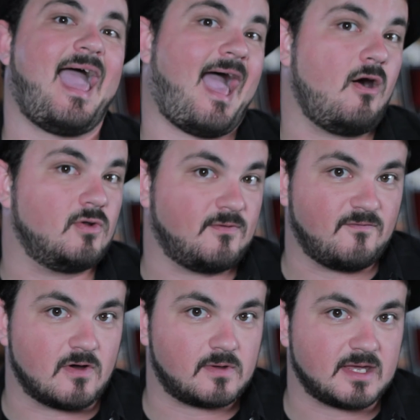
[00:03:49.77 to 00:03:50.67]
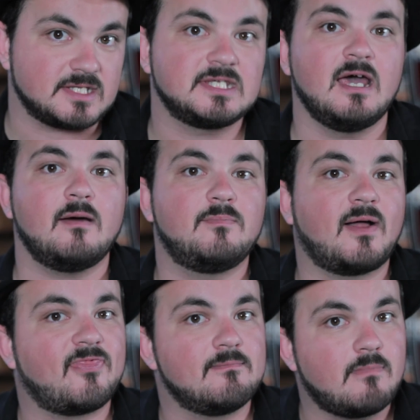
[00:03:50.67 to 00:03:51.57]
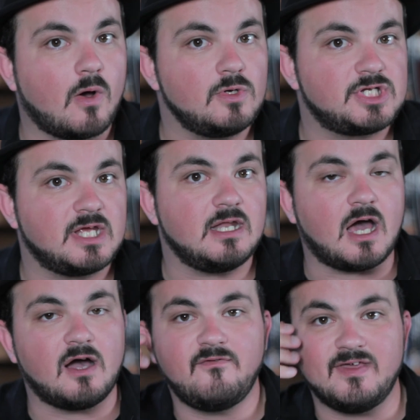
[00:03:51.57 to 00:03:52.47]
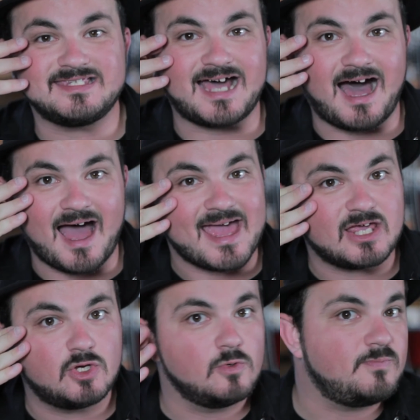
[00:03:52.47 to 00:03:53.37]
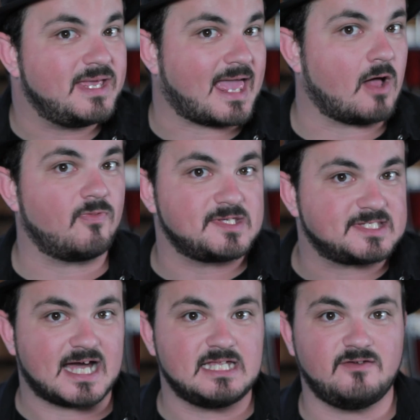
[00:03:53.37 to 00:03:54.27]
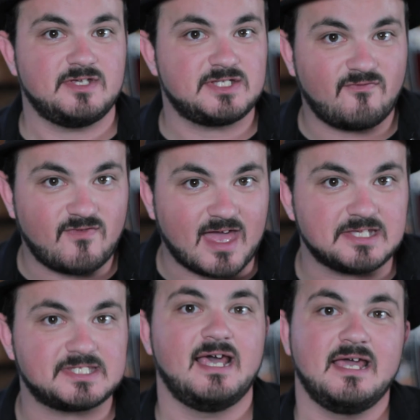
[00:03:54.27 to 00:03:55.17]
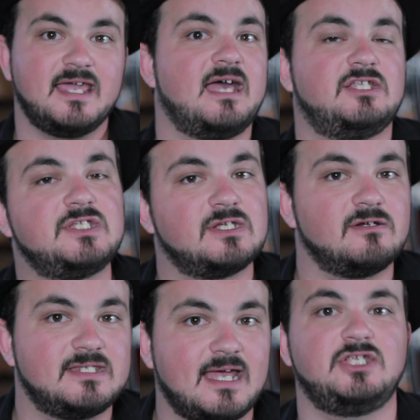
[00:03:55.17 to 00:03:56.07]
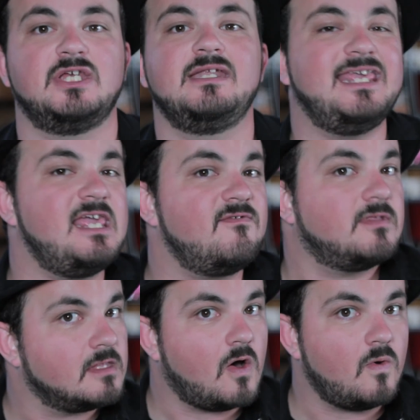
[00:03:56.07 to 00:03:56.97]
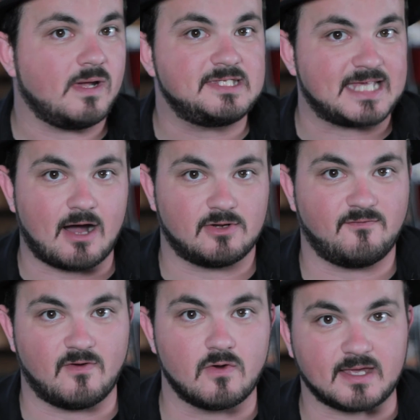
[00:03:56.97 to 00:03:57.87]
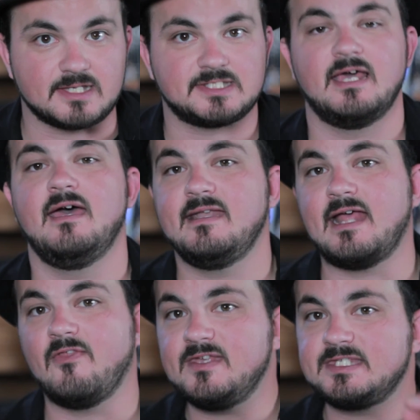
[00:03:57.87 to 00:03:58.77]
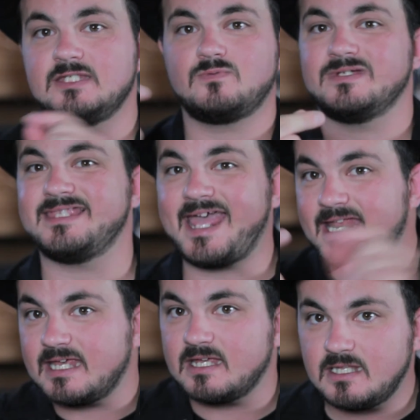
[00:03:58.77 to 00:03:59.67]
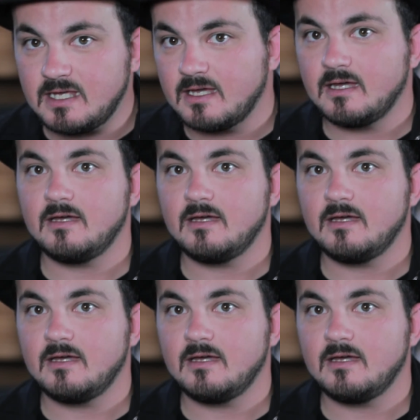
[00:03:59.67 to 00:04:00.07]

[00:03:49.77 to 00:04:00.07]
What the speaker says: out of focus, but the motion of his eye gooping out the side of his face catches your attention, even though it's out of focus. Now, this is related.